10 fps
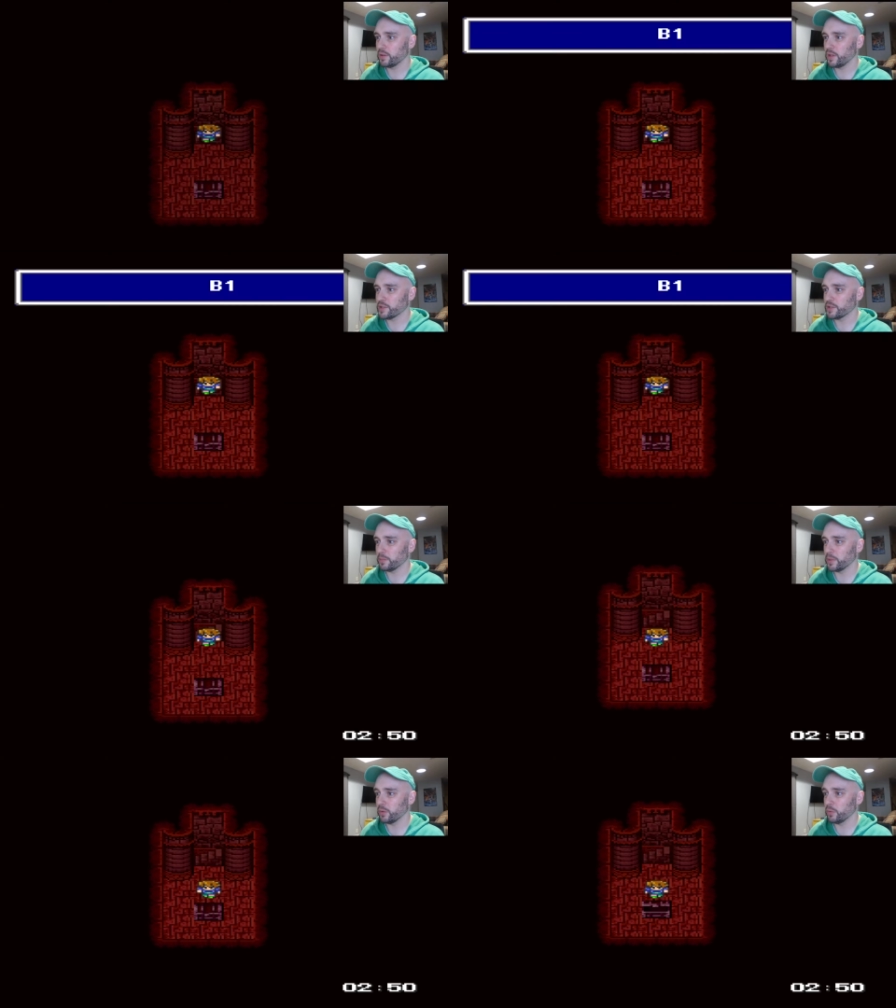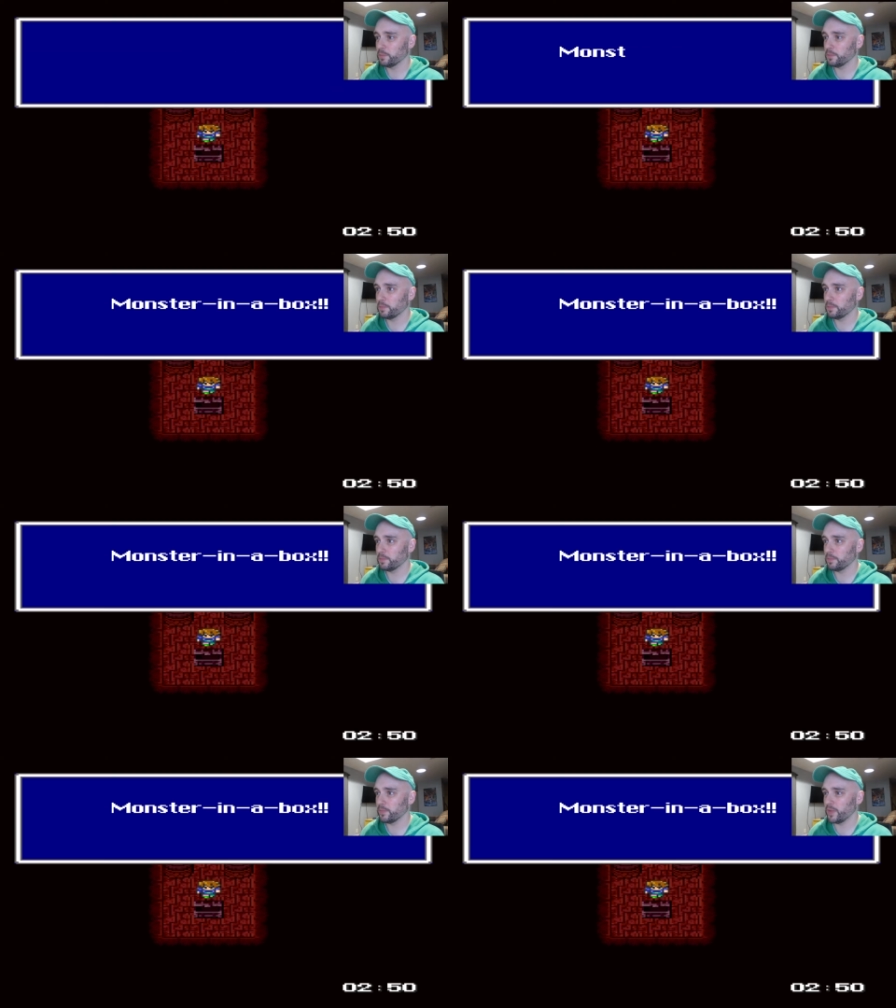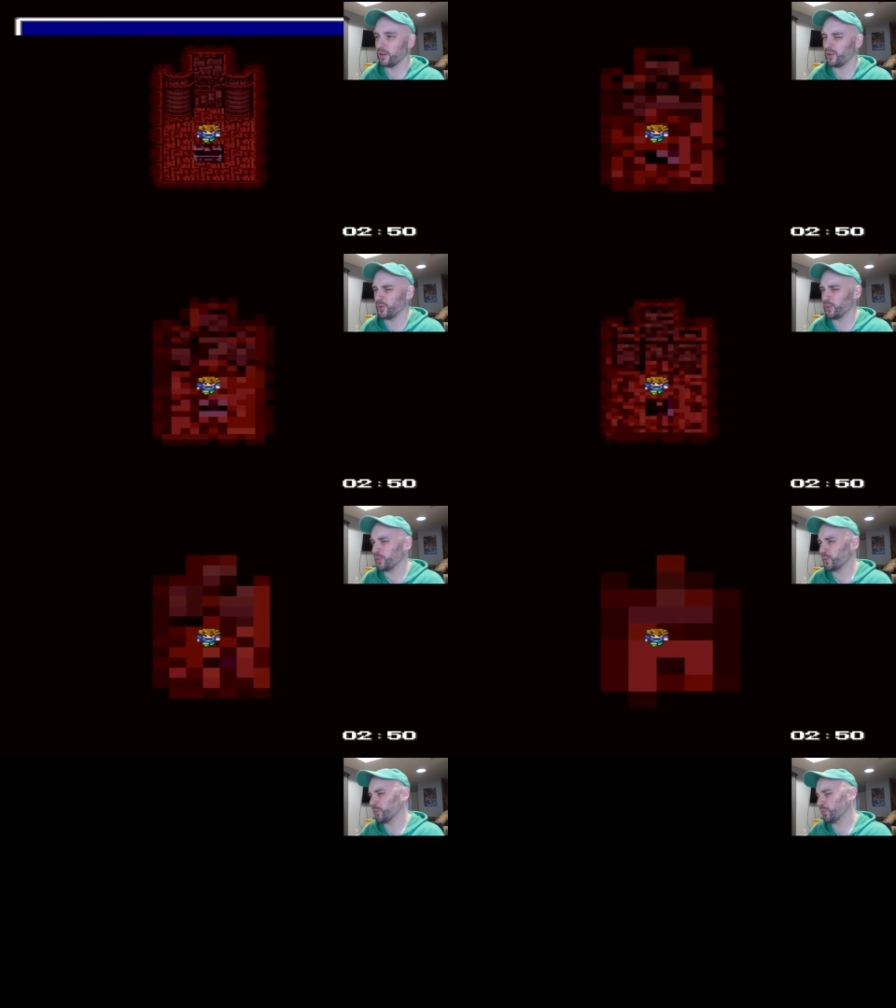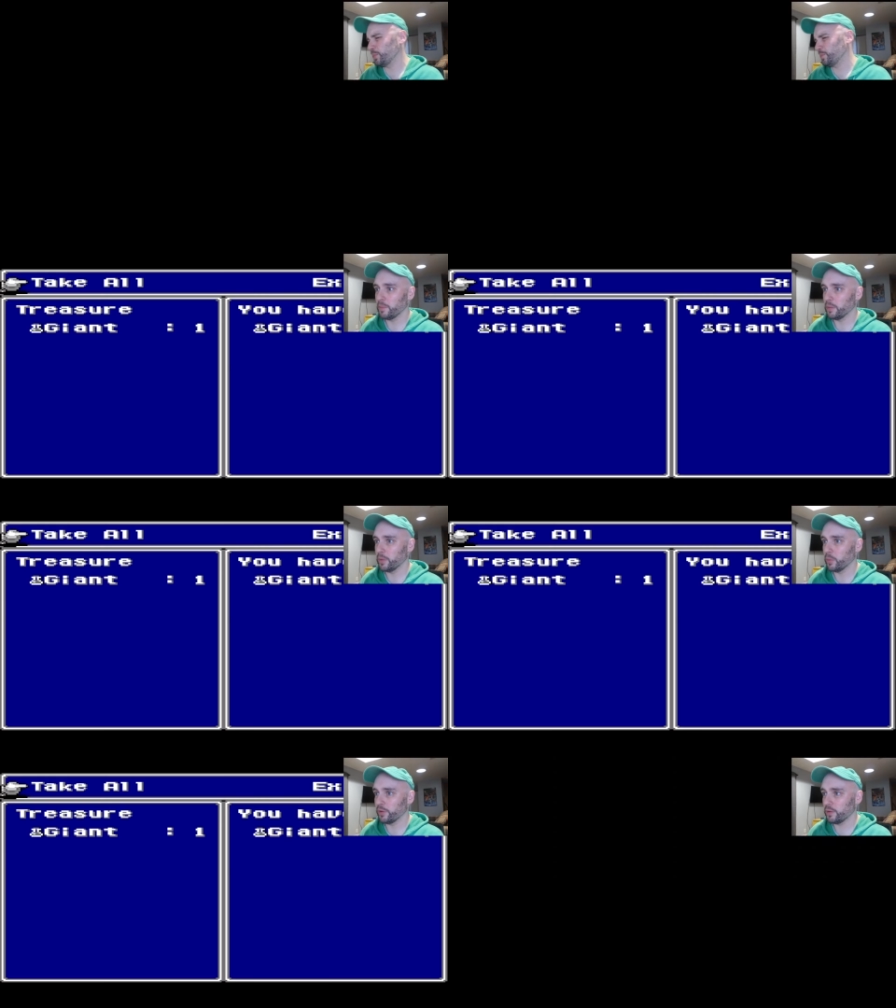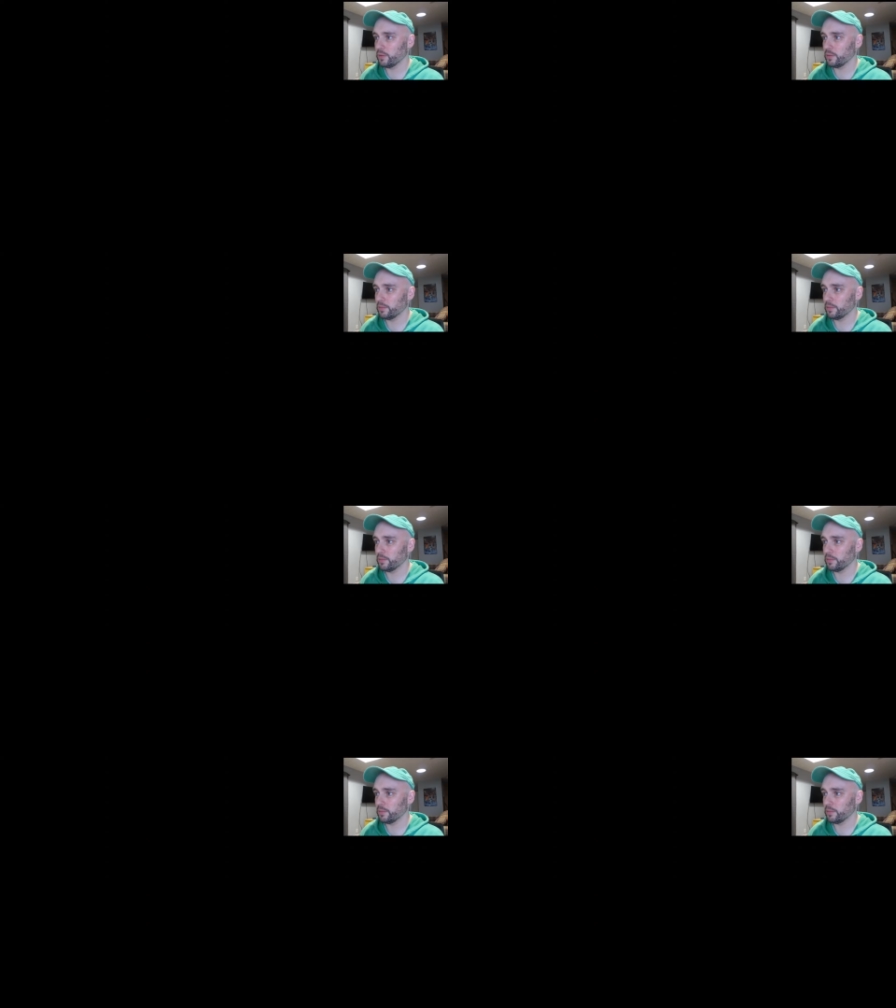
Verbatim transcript: I shouldn't be- oh. Oh! Better be worth it.